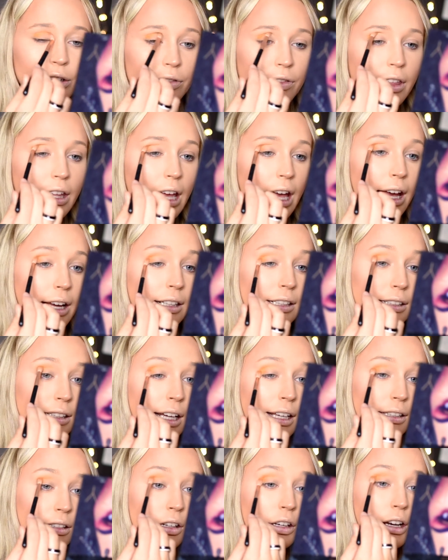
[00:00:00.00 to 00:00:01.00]
of the
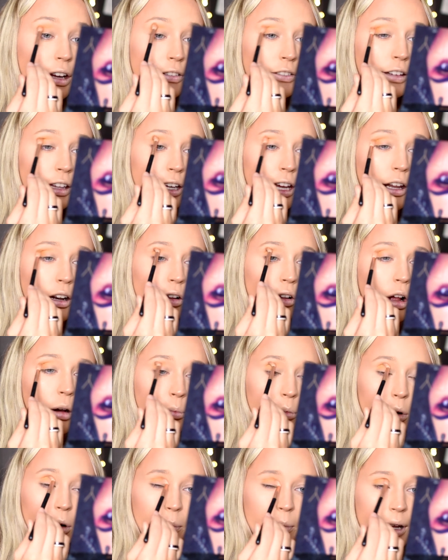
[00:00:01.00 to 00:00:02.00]
excess, you definitely get a
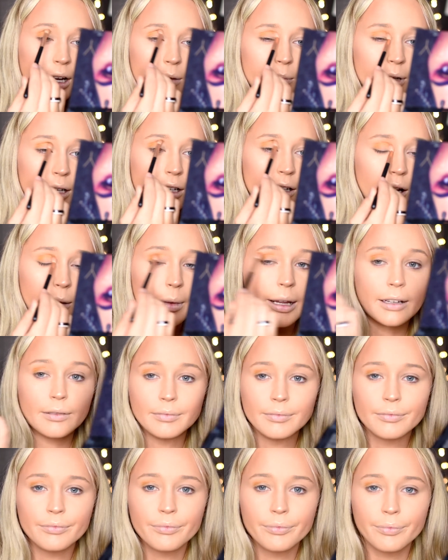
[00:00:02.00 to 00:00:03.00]
lot more pigment. I
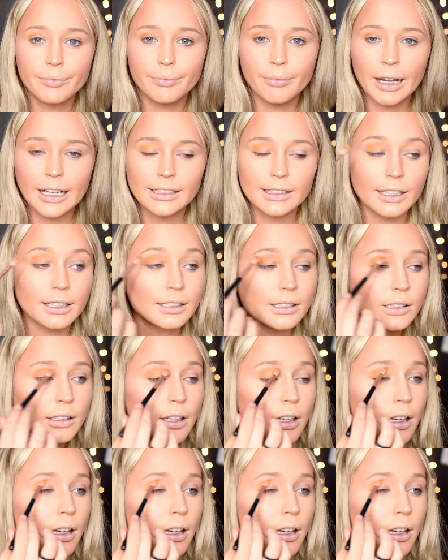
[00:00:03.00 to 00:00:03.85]
mean, makes sense.